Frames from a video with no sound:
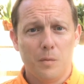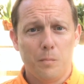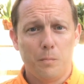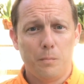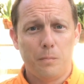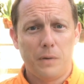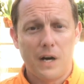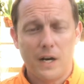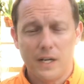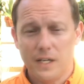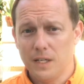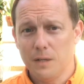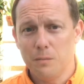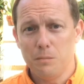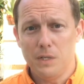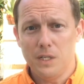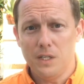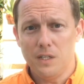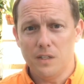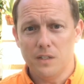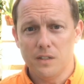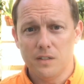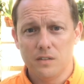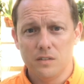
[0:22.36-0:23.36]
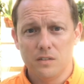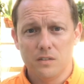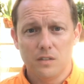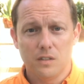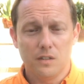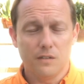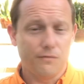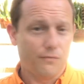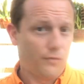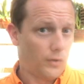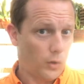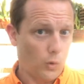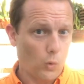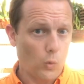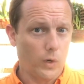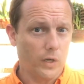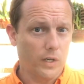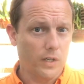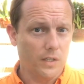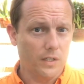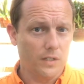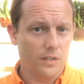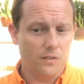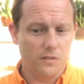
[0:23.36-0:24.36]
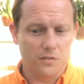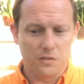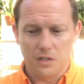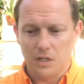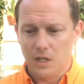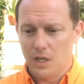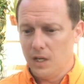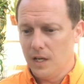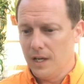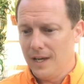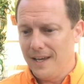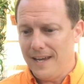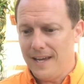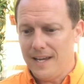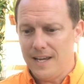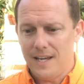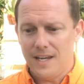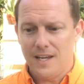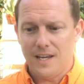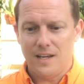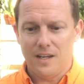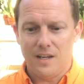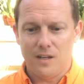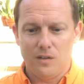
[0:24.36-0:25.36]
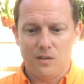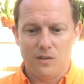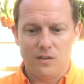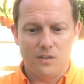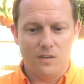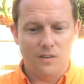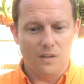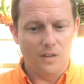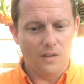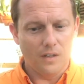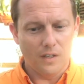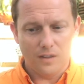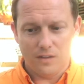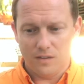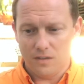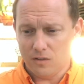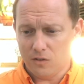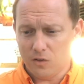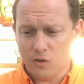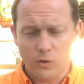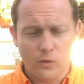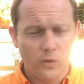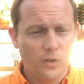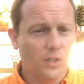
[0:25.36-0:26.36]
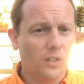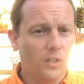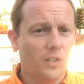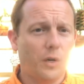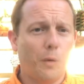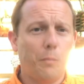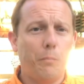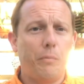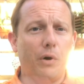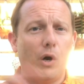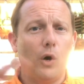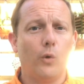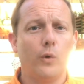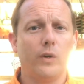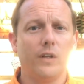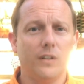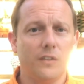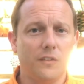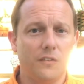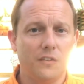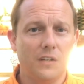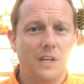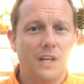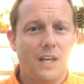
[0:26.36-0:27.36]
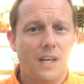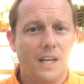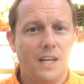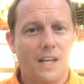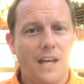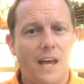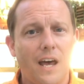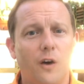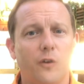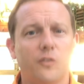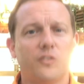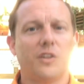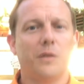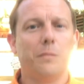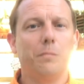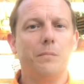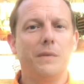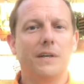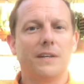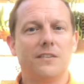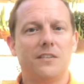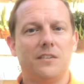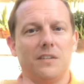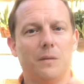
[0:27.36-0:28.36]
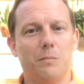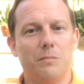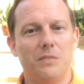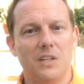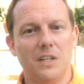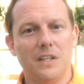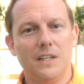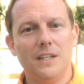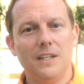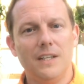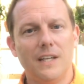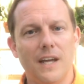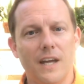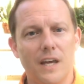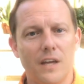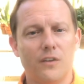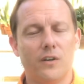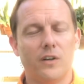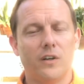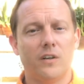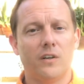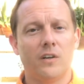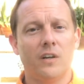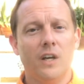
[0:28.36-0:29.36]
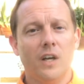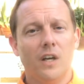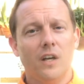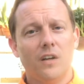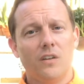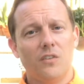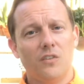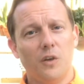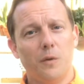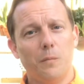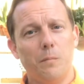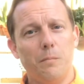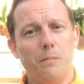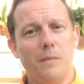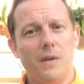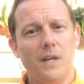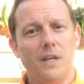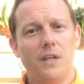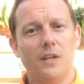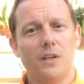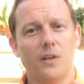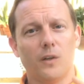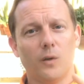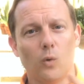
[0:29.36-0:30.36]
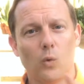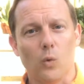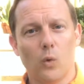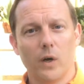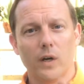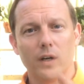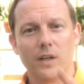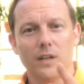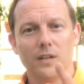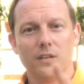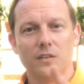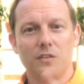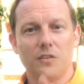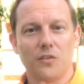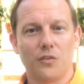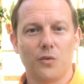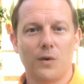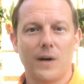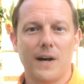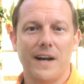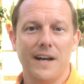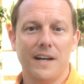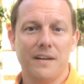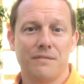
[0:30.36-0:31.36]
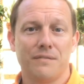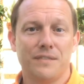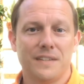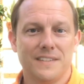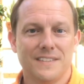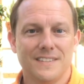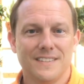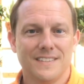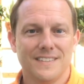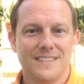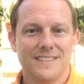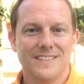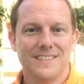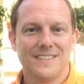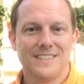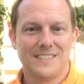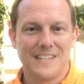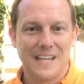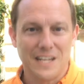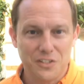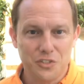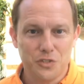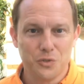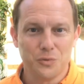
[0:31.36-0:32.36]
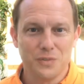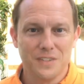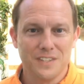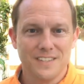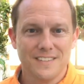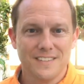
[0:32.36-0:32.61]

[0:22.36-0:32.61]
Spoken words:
potting media for orchids and all the components and how to mix them together to make your orchids thrive. Stay tuned.